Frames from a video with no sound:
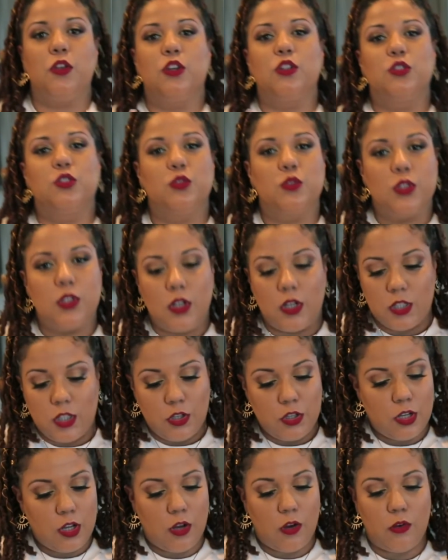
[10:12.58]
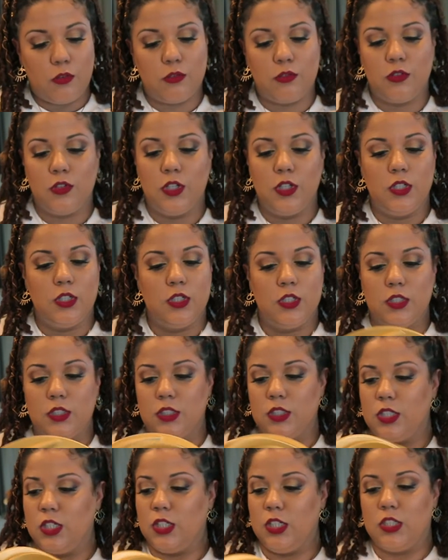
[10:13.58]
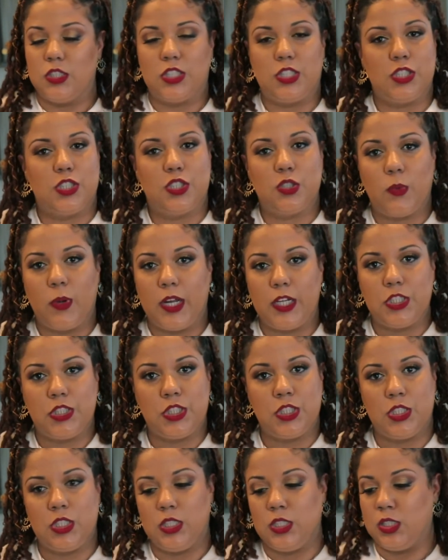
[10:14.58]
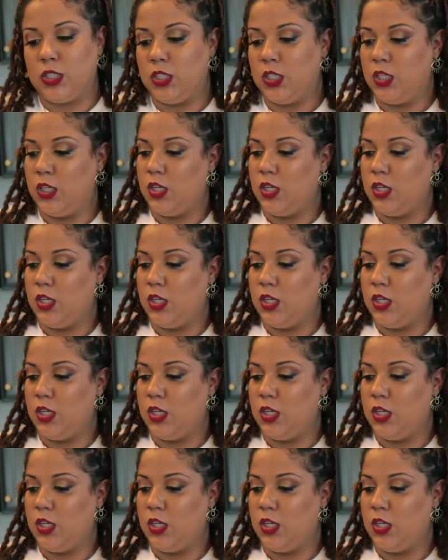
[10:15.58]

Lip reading: You can do, you know, your little situation